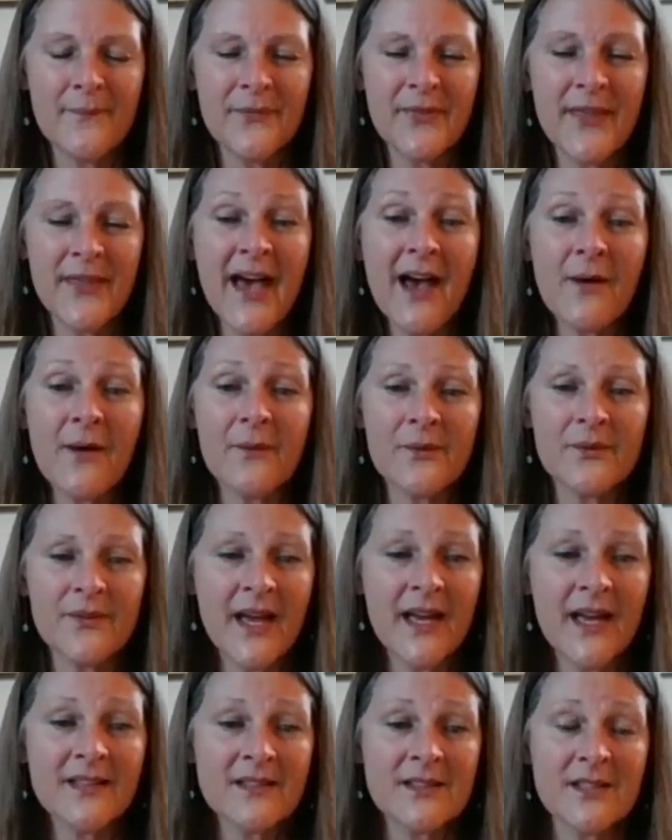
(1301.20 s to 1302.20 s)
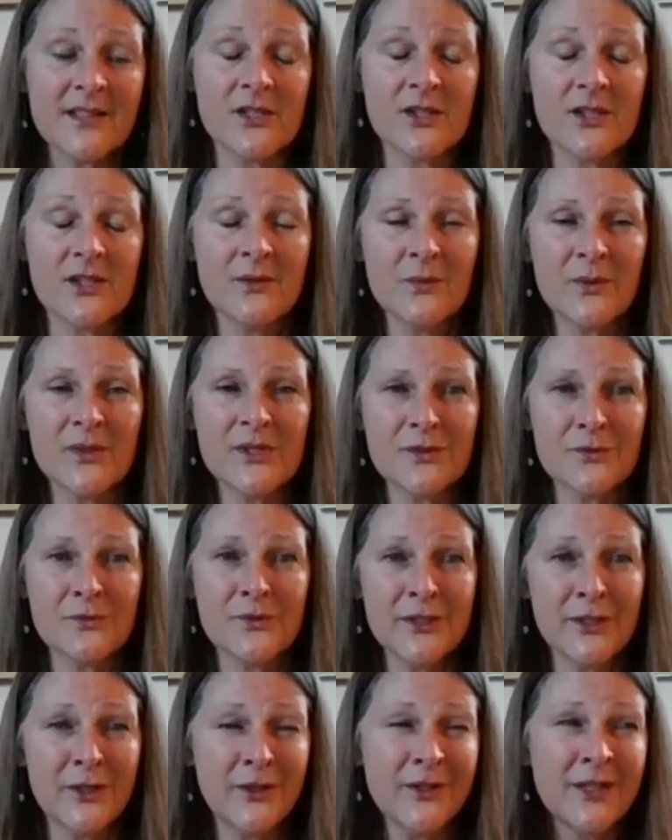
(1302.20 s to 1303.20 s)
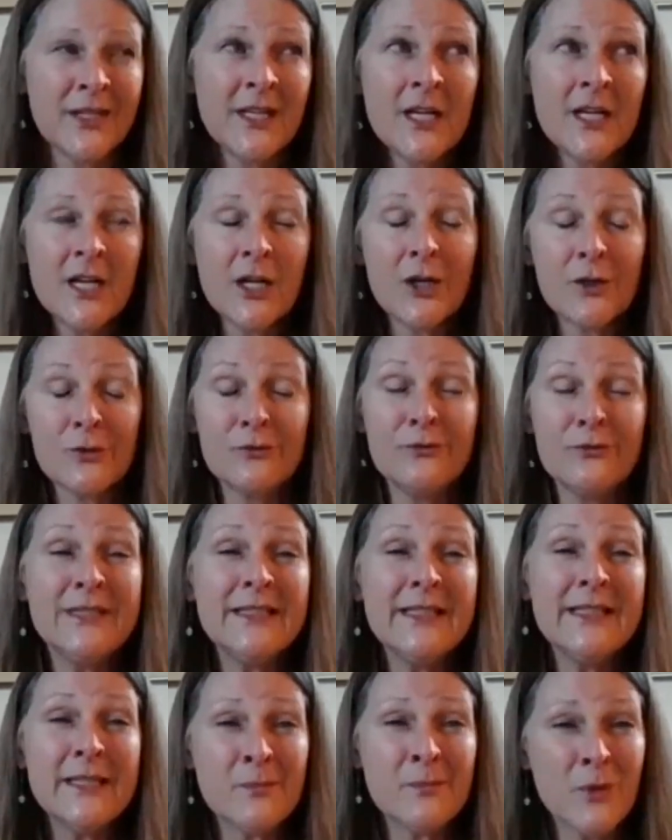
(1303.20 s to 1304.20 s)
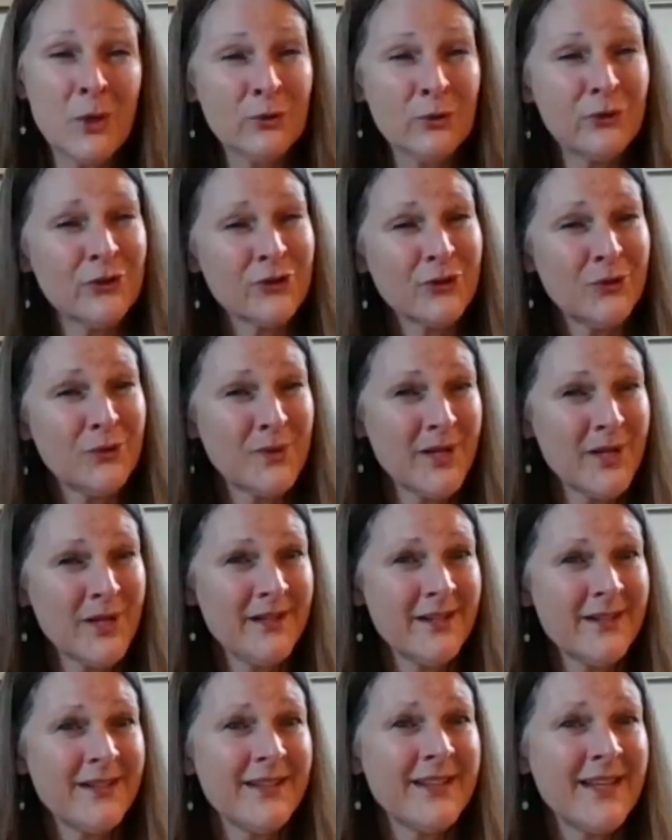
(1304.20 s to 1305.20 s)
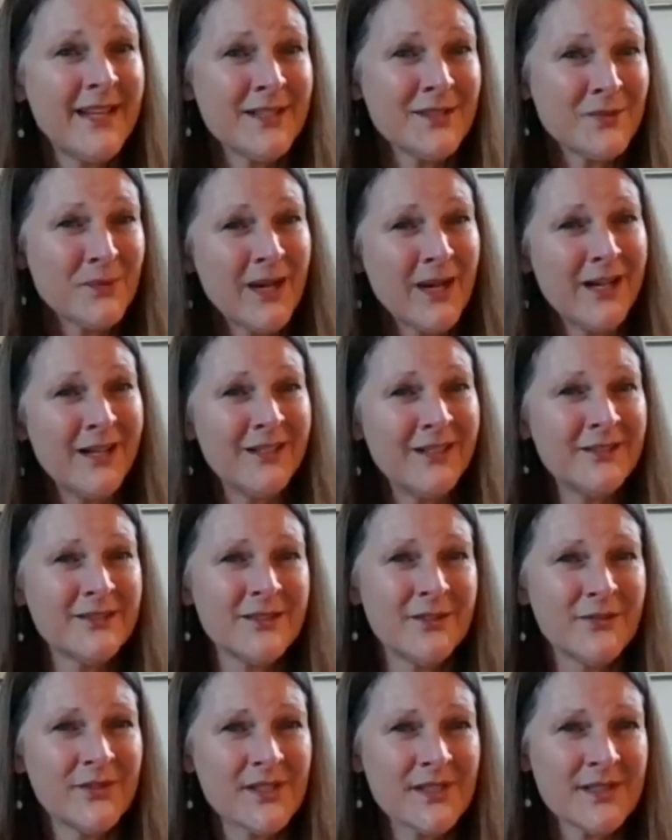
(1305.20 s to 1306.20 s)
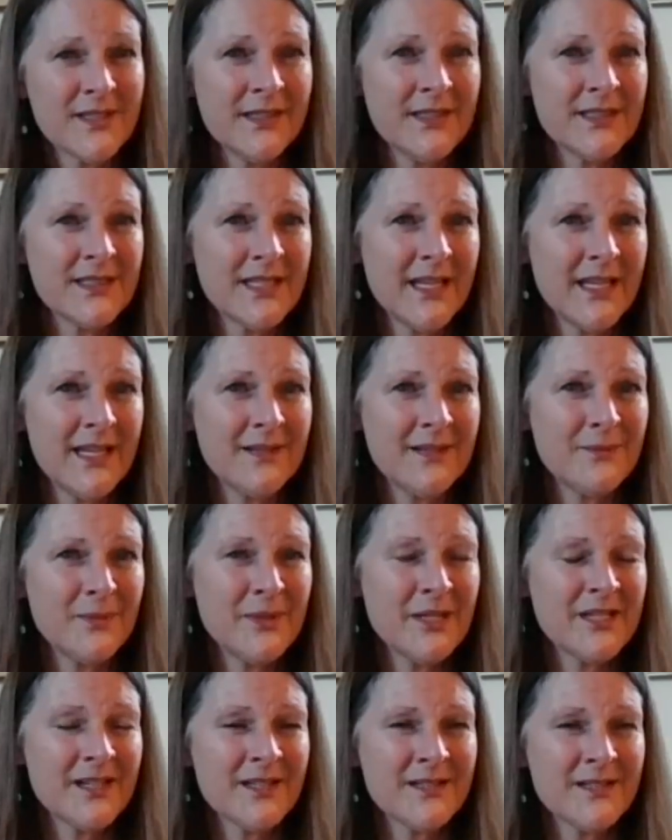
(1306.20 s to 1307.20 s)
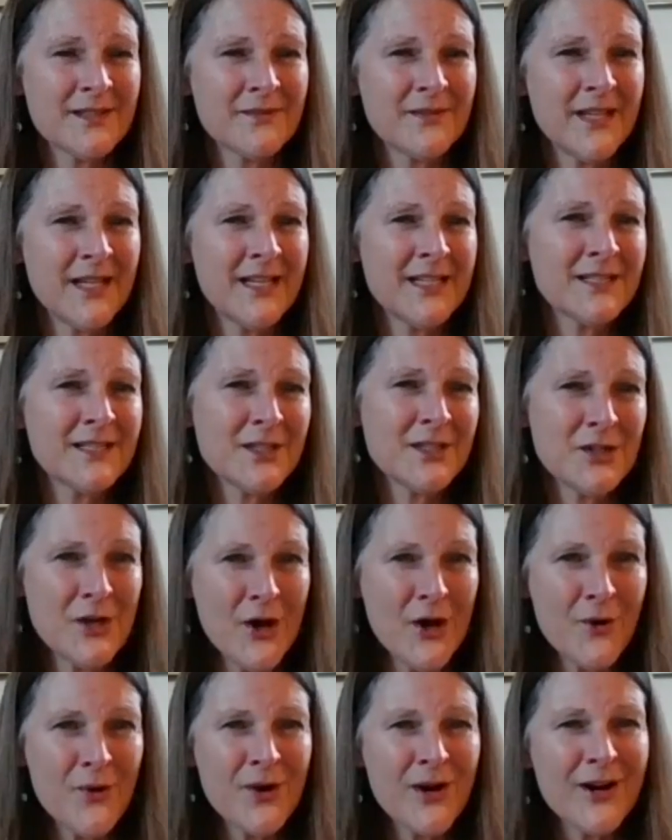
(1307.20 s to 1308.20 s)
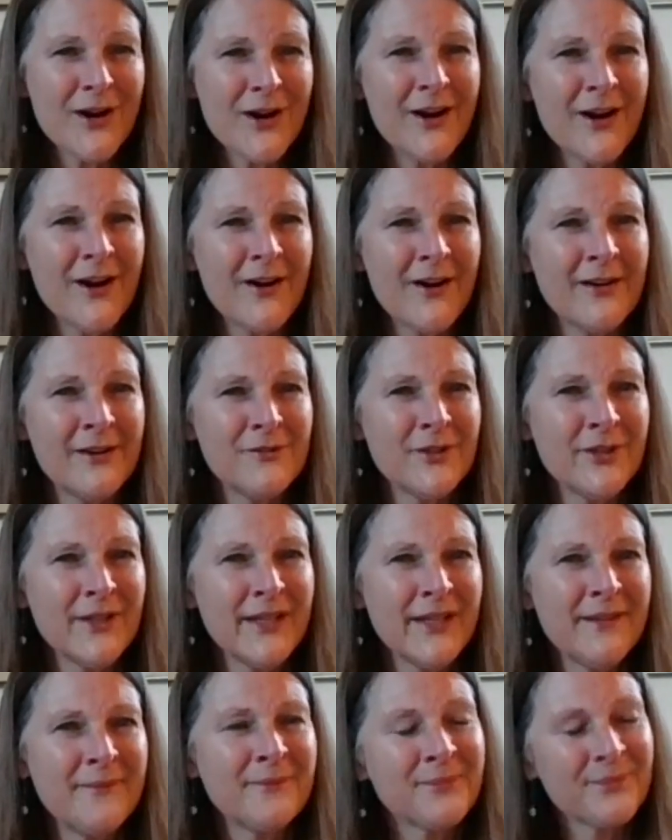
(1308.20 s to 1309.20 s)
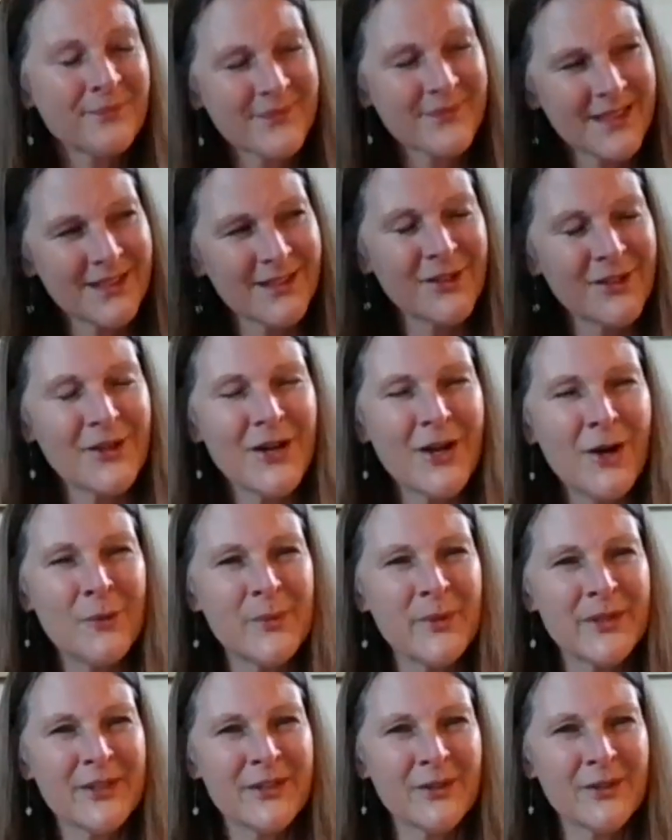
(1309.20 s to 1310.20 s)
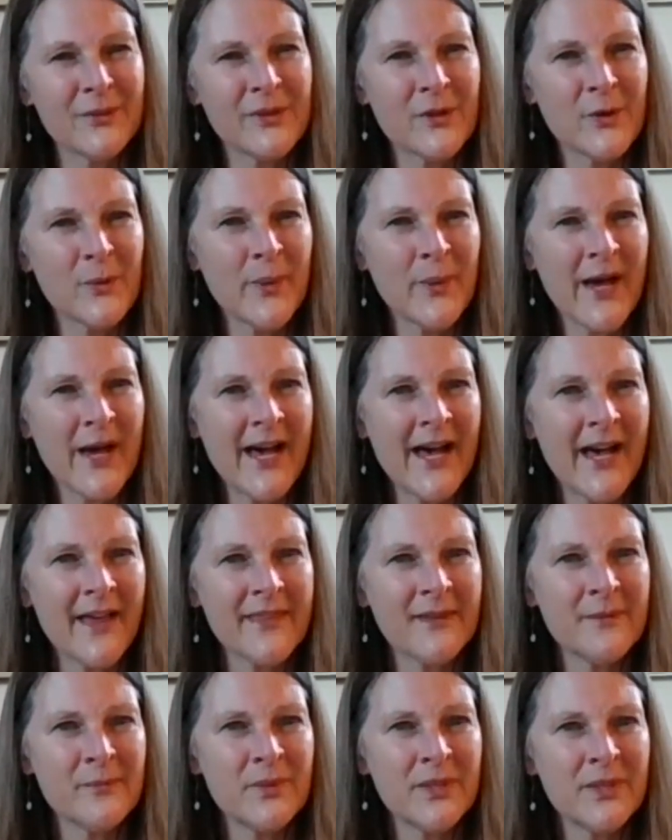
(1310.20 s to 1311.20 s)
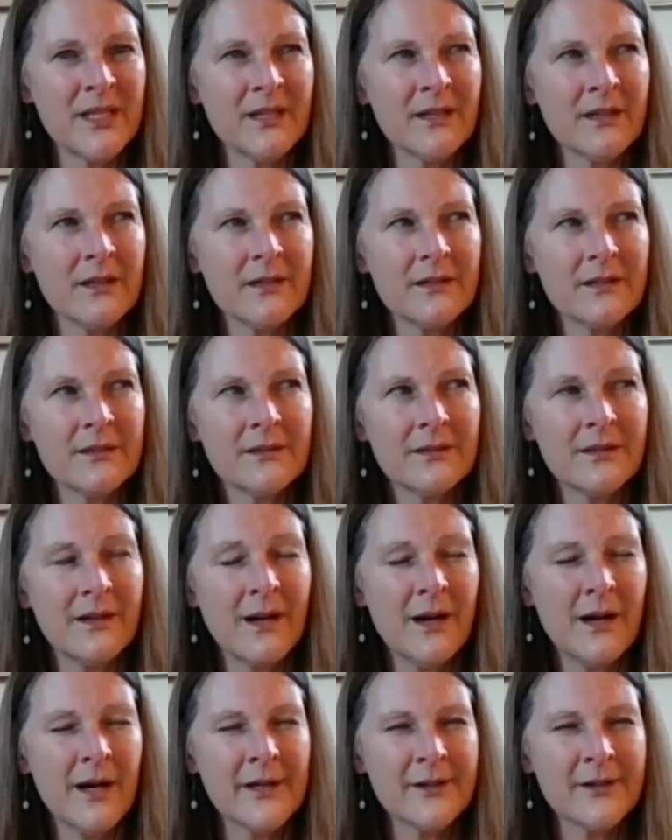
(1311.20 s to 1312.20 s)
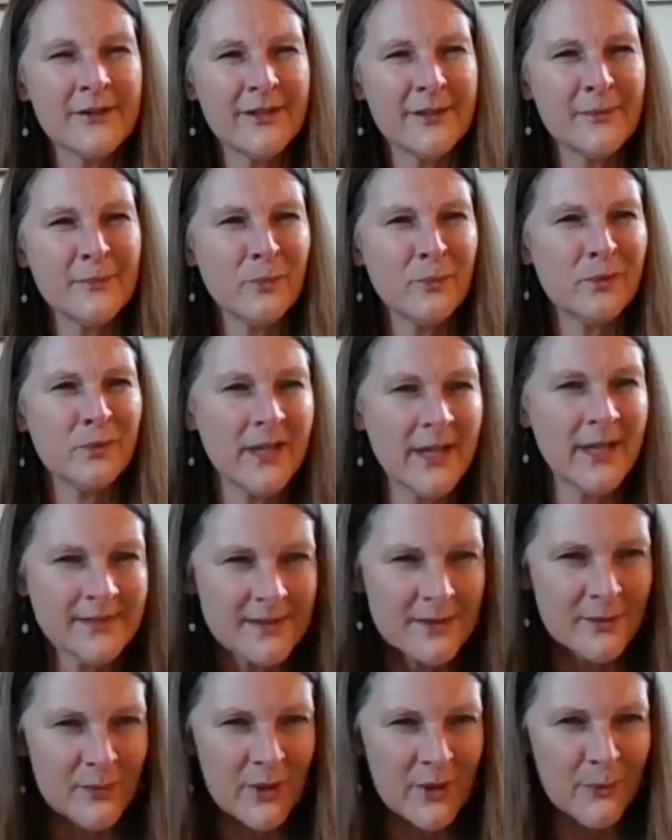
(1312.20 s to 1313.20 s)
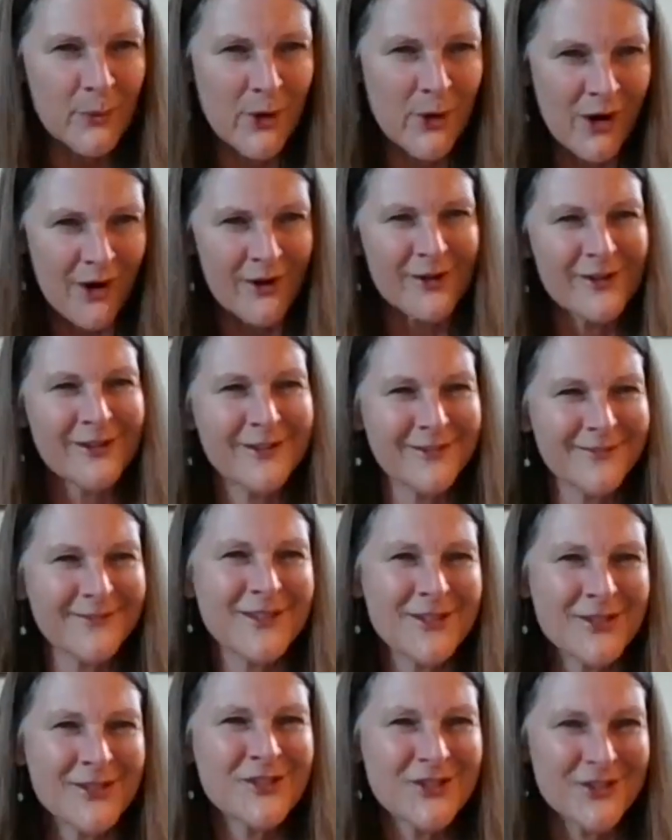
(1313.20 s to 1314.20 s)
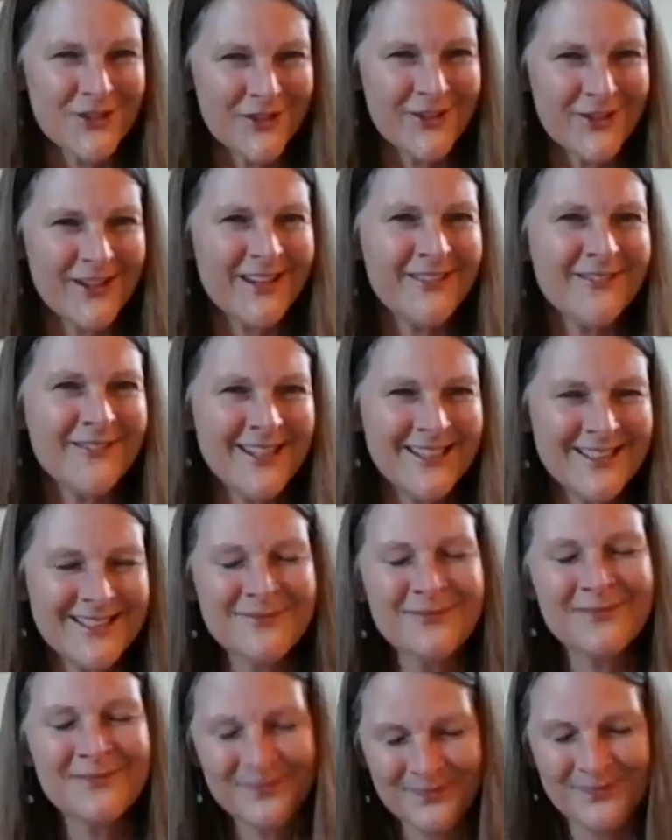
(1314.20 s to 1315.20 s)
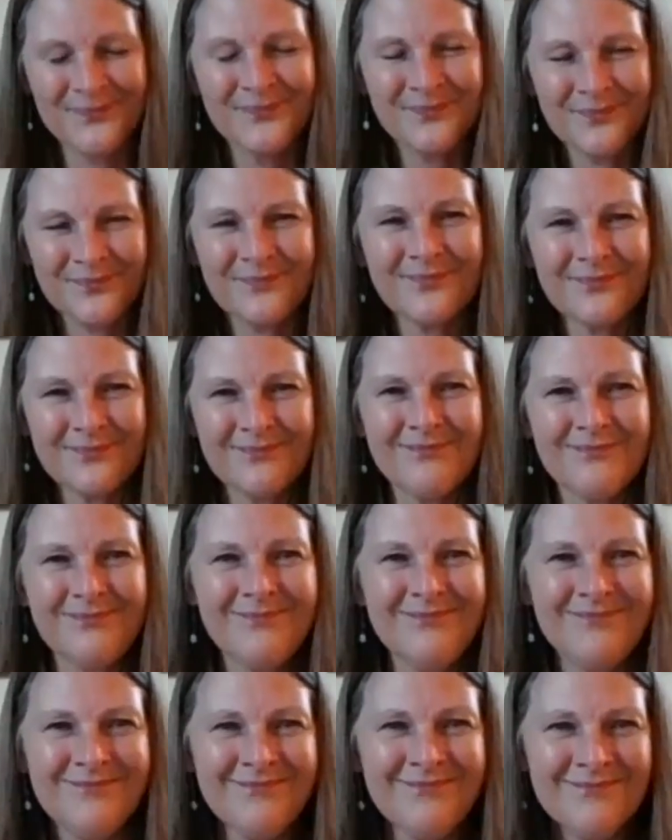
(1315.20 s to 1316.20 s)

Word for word: that session was a really emotional one as well to facilitate because of getting to know her and really, you know, helping her with her path and being honored and blessed to be a part of her journey, right? Yeah.